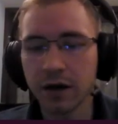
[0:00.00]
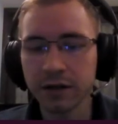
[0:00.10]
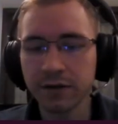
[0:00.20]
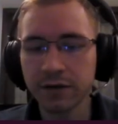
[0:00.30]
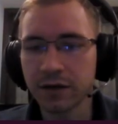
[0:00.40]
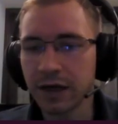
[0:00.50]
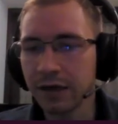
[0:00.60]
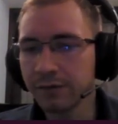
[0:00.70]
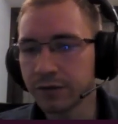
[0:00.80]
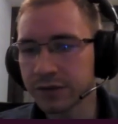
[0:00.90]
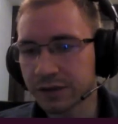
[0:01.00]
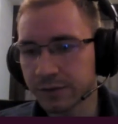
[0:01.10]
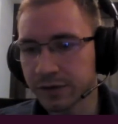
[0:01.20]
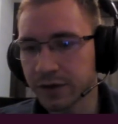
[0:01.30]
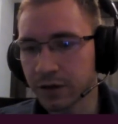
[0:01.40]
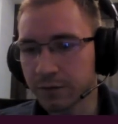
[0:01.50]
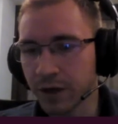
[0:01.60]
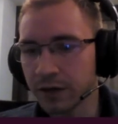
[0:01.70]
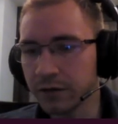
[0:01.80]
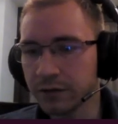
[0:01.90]
give it a name, for example, start
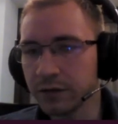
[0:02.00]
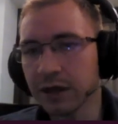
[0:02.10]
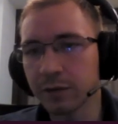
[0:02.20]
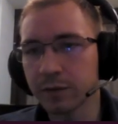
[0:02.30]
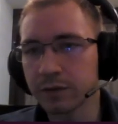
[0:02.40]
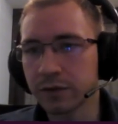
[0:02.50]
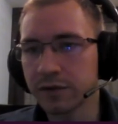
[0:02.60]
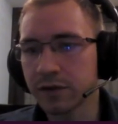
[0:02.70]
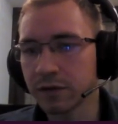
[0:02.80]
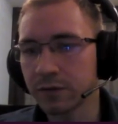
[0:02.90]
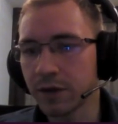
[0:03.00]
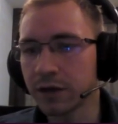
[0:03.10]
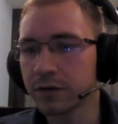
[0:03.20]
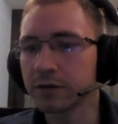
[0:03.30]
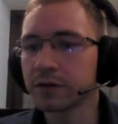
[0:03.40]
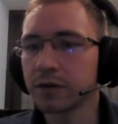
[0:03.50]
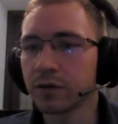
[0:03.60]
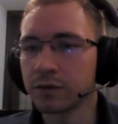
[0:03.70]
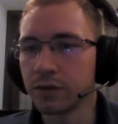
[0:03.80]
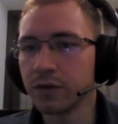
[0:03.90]
miner, and we only start miner,
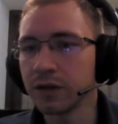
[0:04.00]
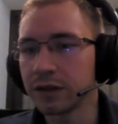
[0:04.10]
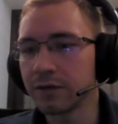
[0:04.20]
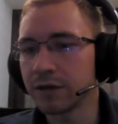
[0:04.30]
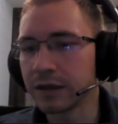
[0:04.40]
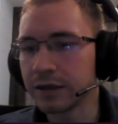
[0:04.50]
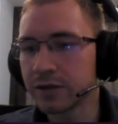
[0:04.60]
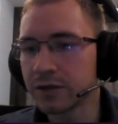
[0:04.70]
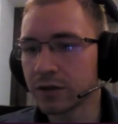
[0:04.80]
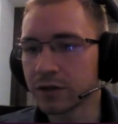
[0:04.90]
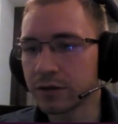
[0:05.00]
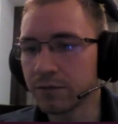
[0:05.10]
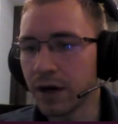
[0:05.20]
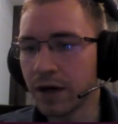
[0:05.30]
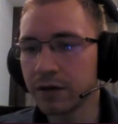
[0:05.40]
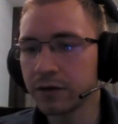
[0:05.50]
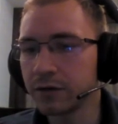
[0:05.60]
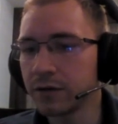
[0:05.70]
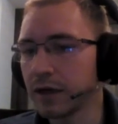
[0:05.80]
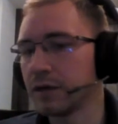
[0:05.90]
or you can give it a list start
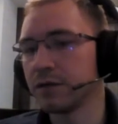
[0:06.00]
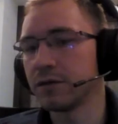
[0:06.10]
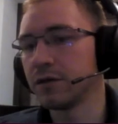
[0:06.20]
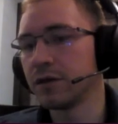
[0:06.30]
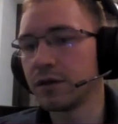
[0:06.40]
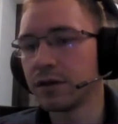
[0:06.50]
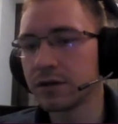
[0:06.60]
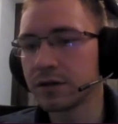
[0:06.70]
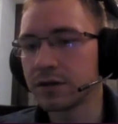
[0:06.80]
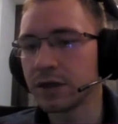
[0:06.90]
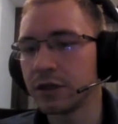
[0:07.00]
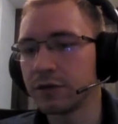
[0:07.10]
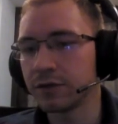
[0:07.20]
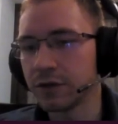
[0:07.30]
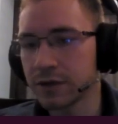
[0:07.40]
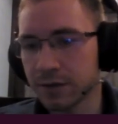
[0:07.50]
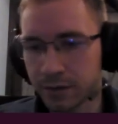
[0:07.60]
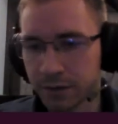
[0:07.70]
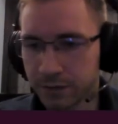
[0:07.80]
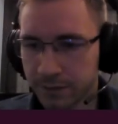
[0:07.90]
miner and seed, for
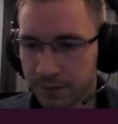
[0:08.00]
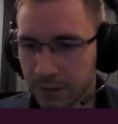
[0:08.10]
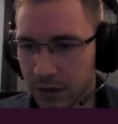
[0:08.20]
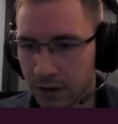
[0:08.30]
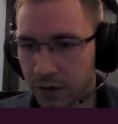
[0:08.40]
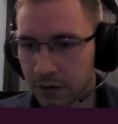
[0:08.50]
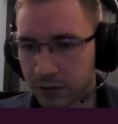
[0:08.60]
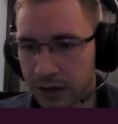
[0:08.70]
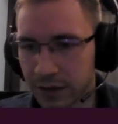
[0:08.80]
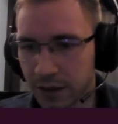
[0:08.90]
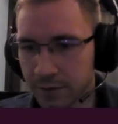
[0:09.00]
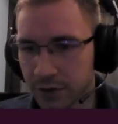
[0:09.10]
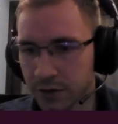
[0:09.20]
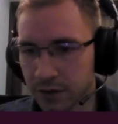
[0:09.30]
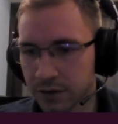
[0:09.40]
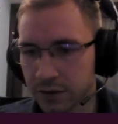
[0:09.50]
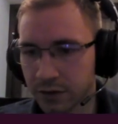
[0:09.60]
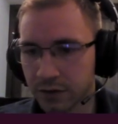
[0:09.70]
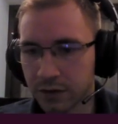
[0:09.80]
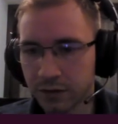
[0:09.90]
example. Right now, I'm just going to
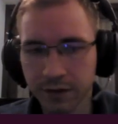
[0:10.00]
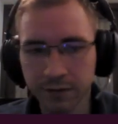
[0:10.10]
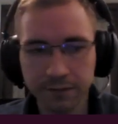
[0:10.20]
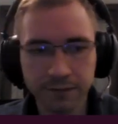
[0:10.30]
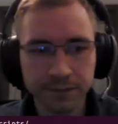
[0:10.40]
start all of them.